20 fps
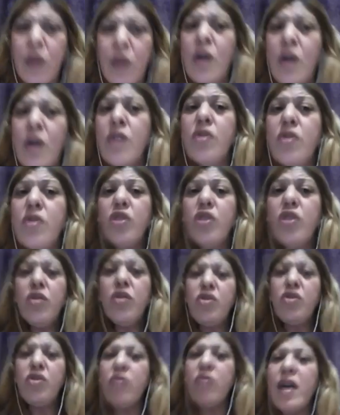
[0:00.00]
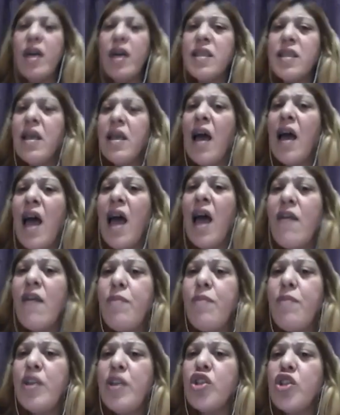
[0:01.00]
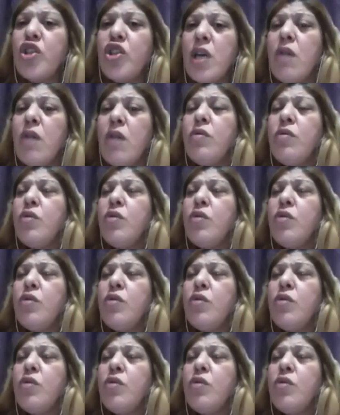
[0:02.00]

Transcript: The shear stress have been shown